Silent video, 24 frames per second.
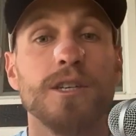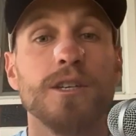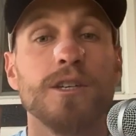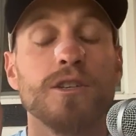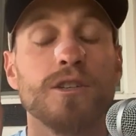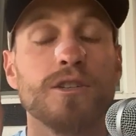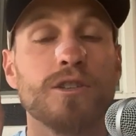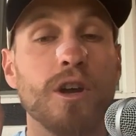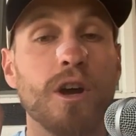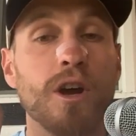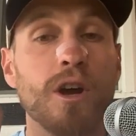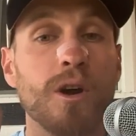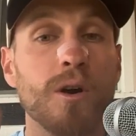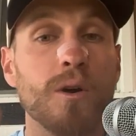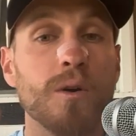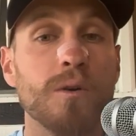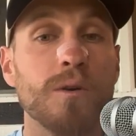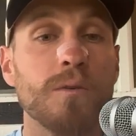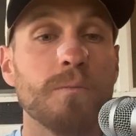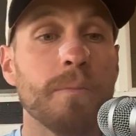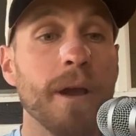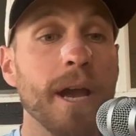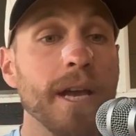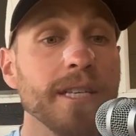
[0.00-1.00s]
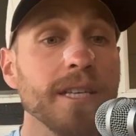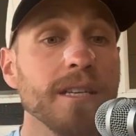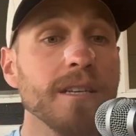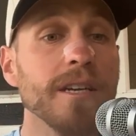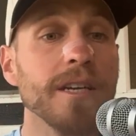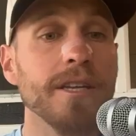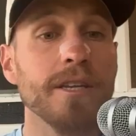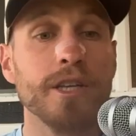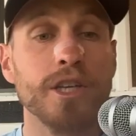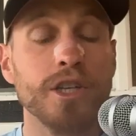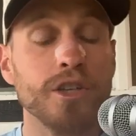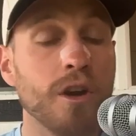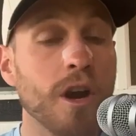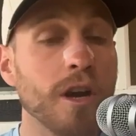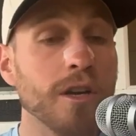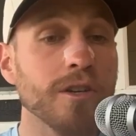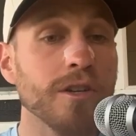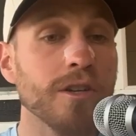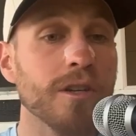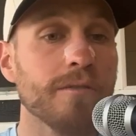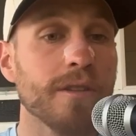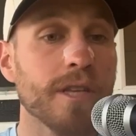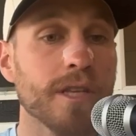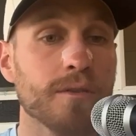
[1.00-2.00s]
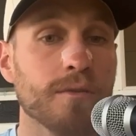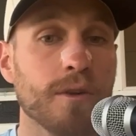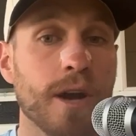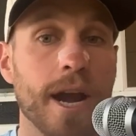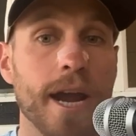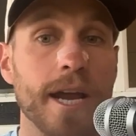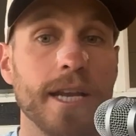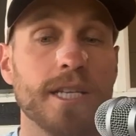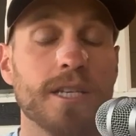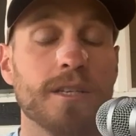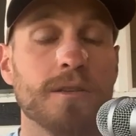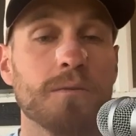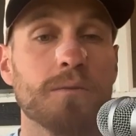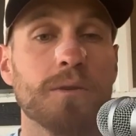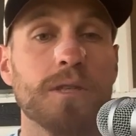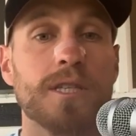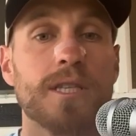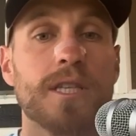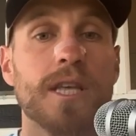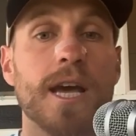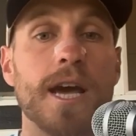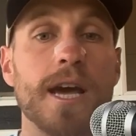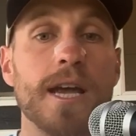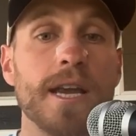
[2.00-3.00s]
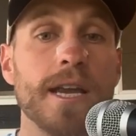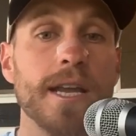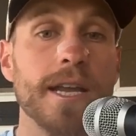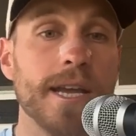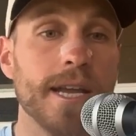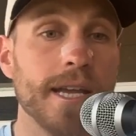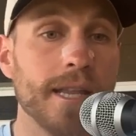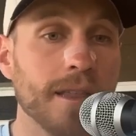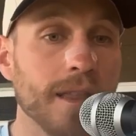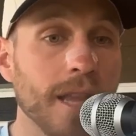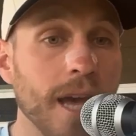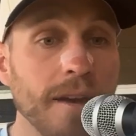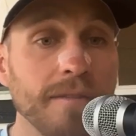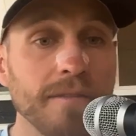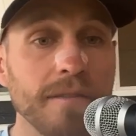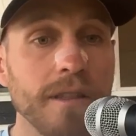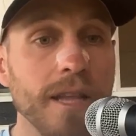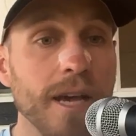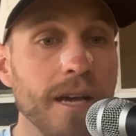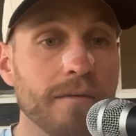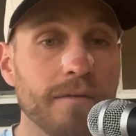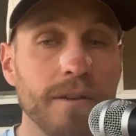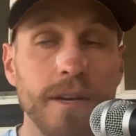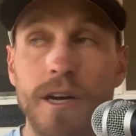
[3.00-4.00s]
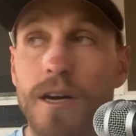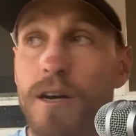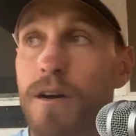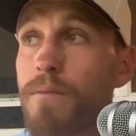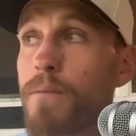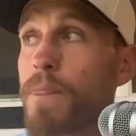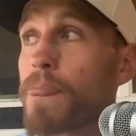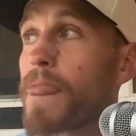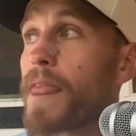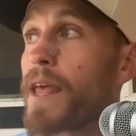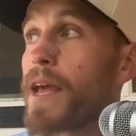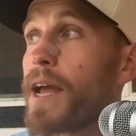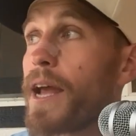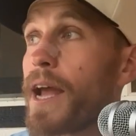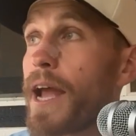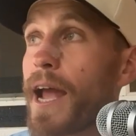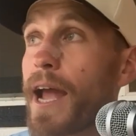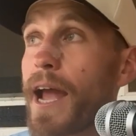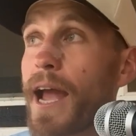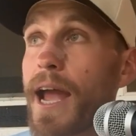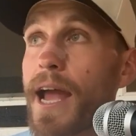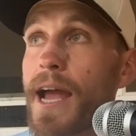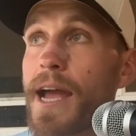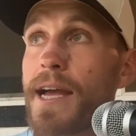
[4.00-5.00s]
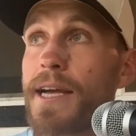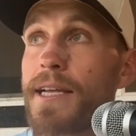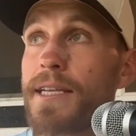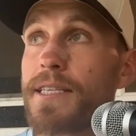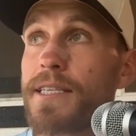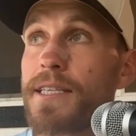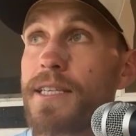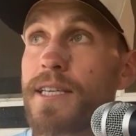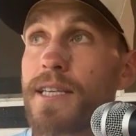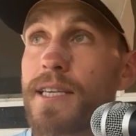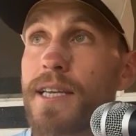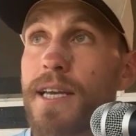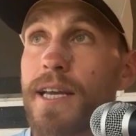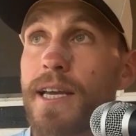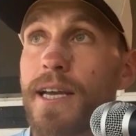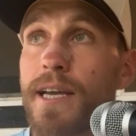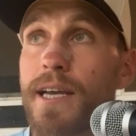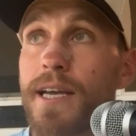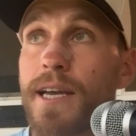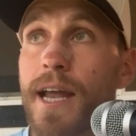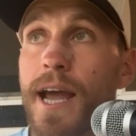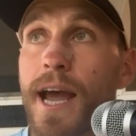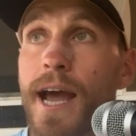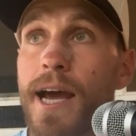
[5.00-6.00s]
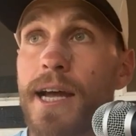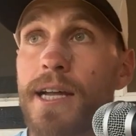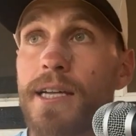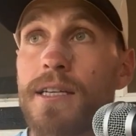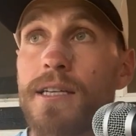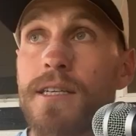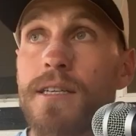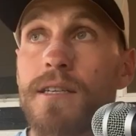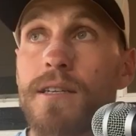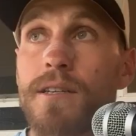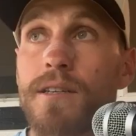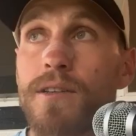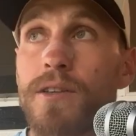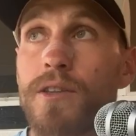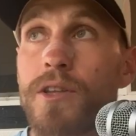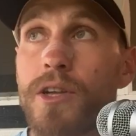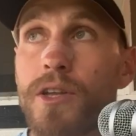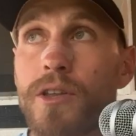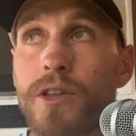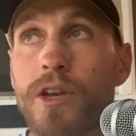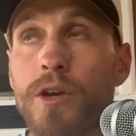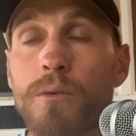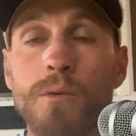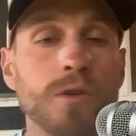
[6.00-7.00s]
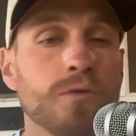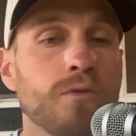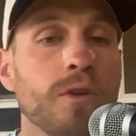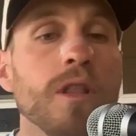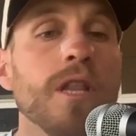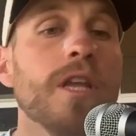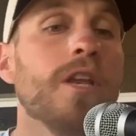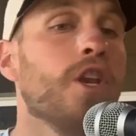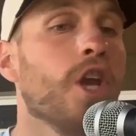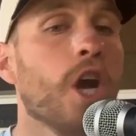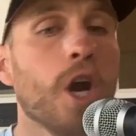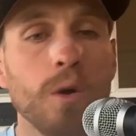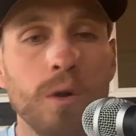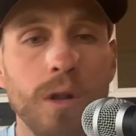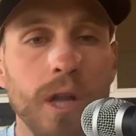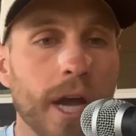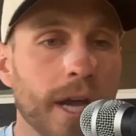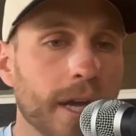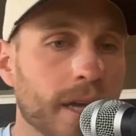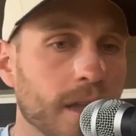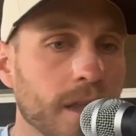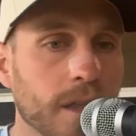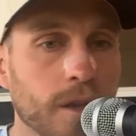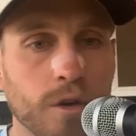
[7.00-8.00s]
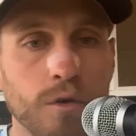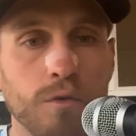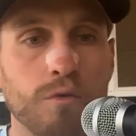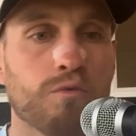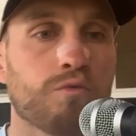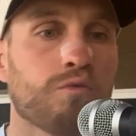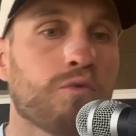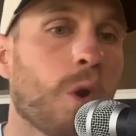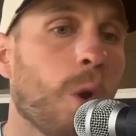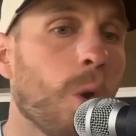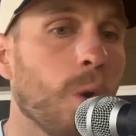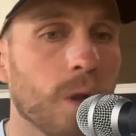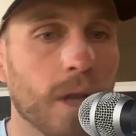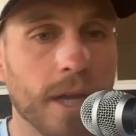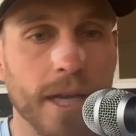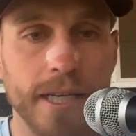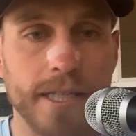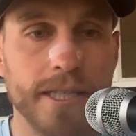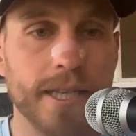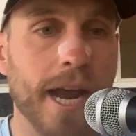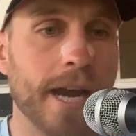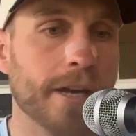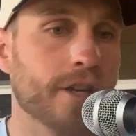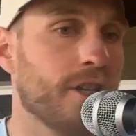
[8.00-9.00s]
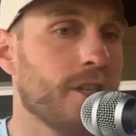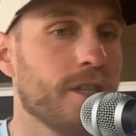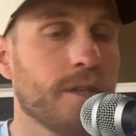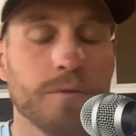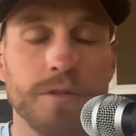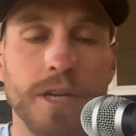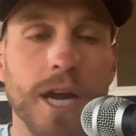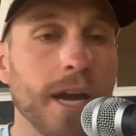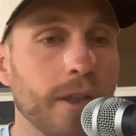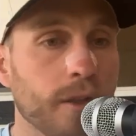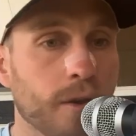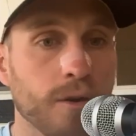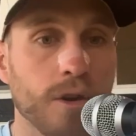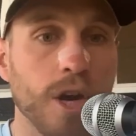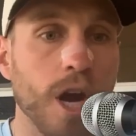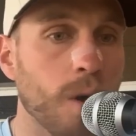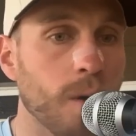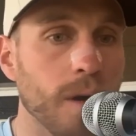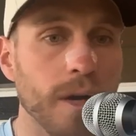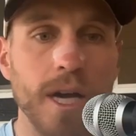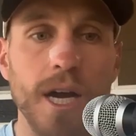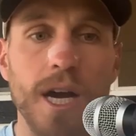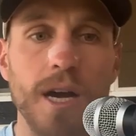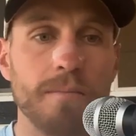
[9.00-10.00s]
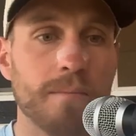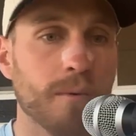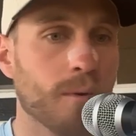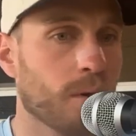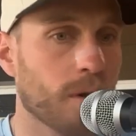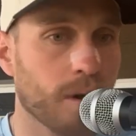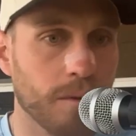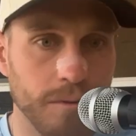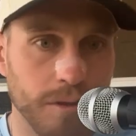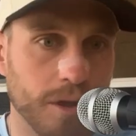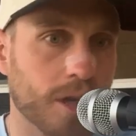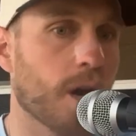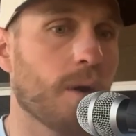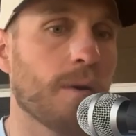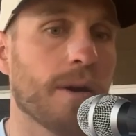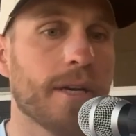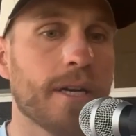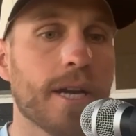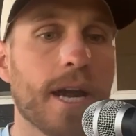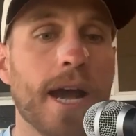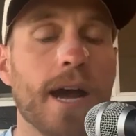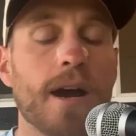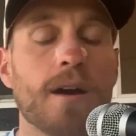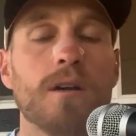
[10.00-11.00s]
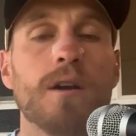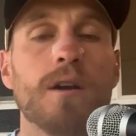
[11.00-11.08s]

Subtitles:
So basically, the structure of this race was that it left Leadville, and it had there was really no like little rolling sections. It was either going up or it was going down.